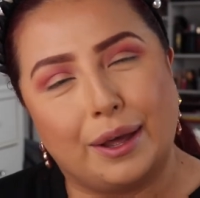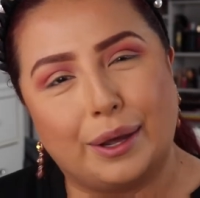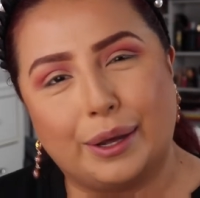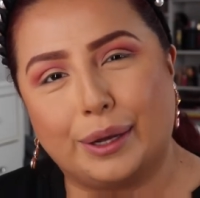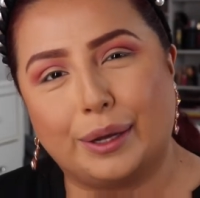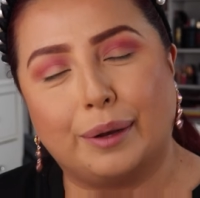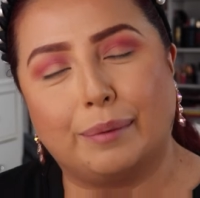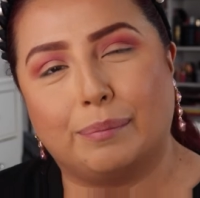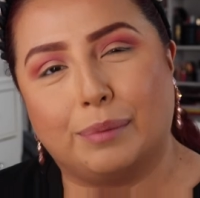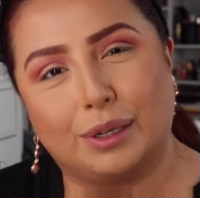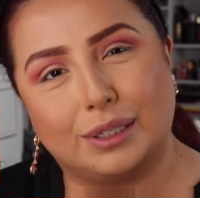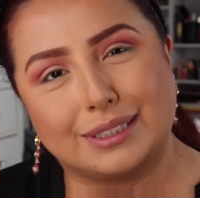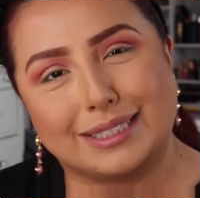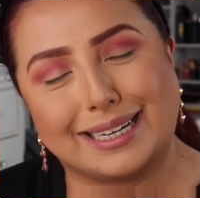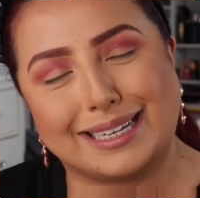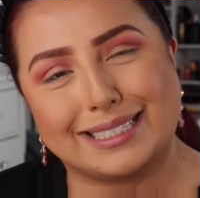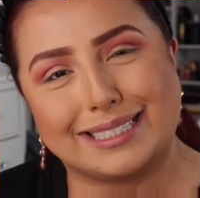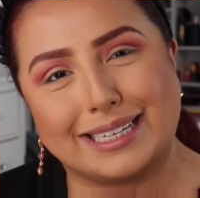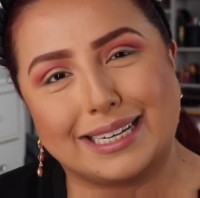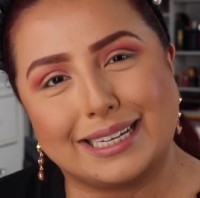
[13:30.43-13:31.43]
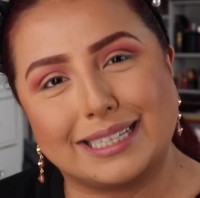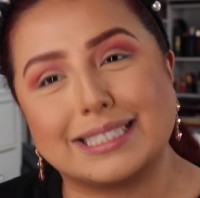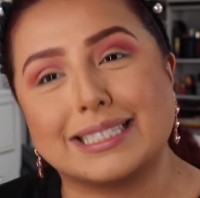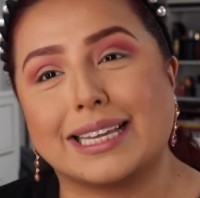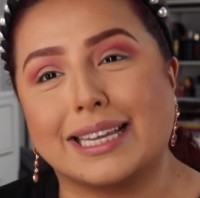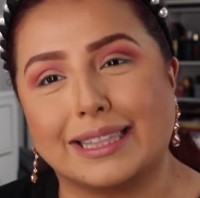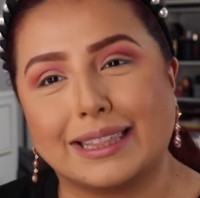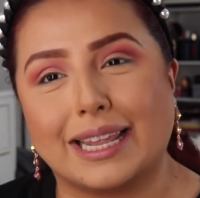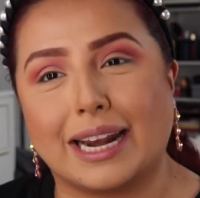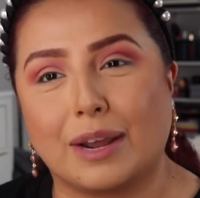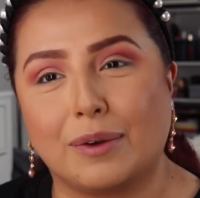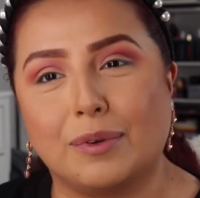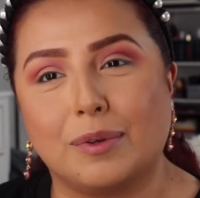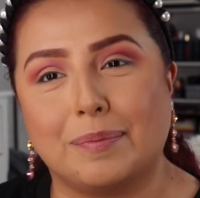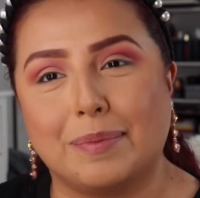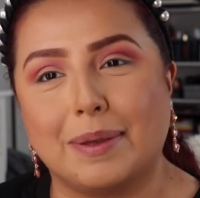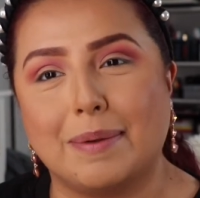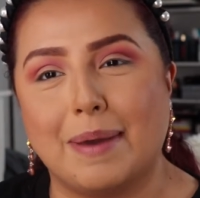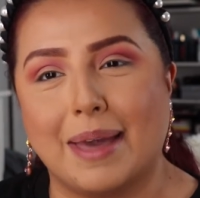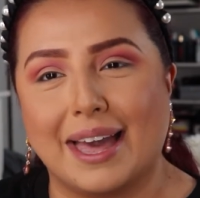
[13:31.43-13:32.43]
multitask, and then I will
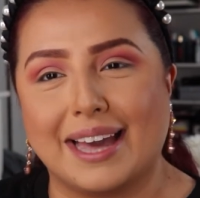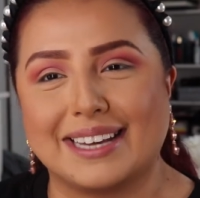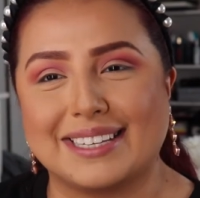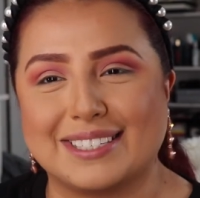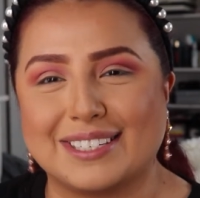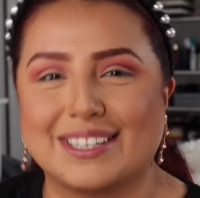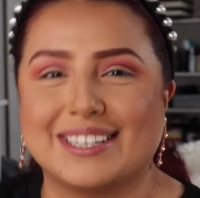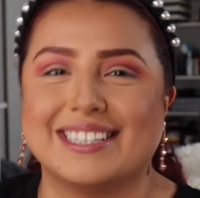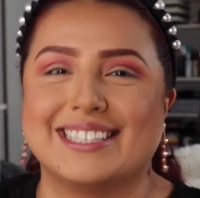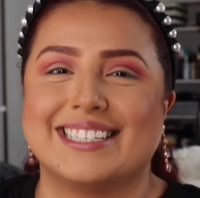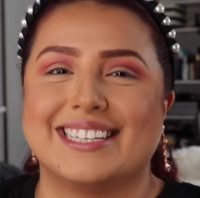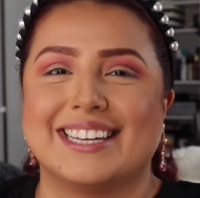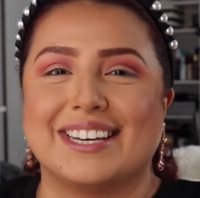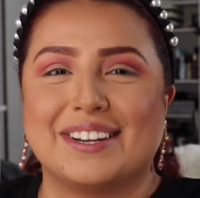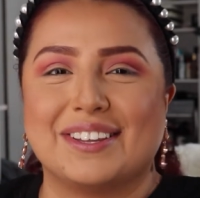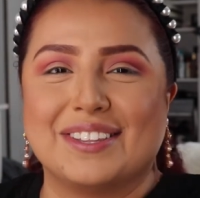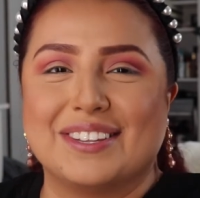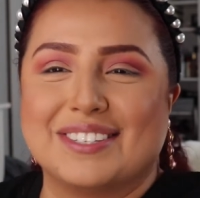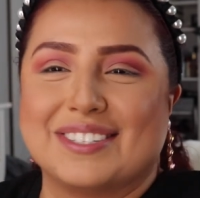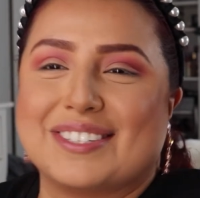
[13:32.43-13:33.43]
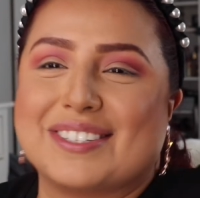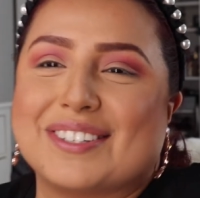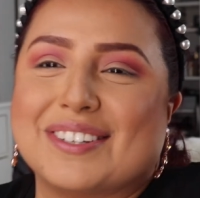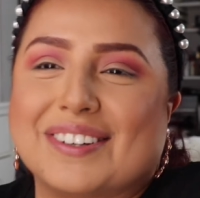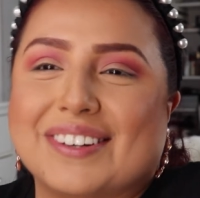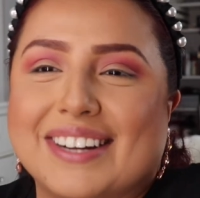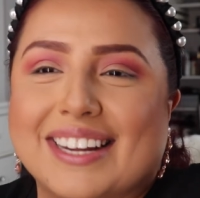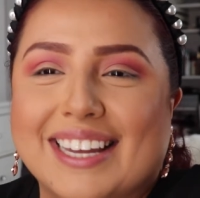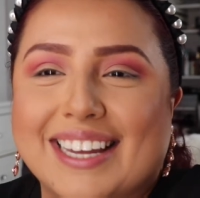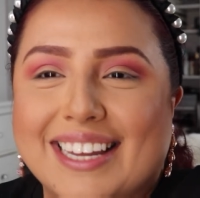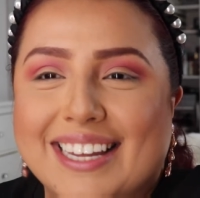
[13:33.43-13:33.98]
be back to continue the story.